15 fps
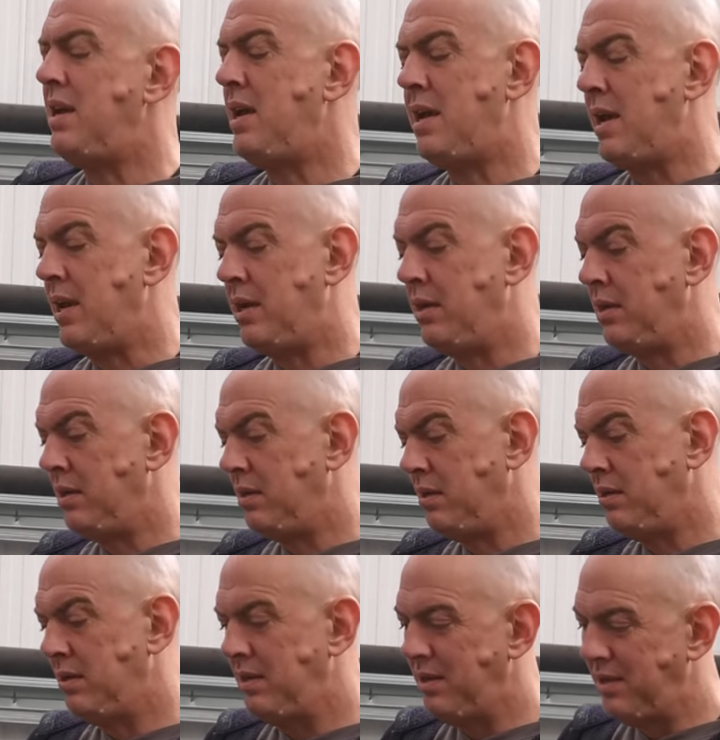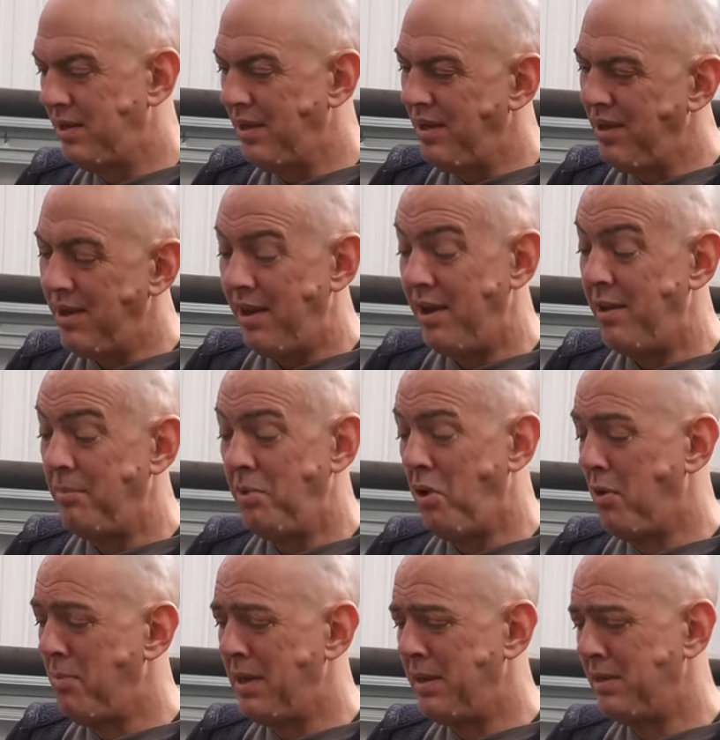It I'm
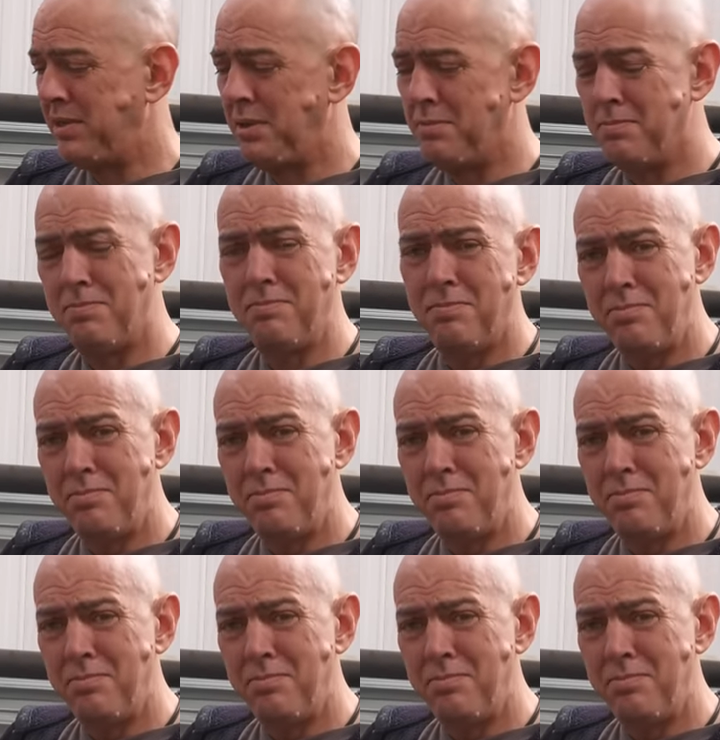not about to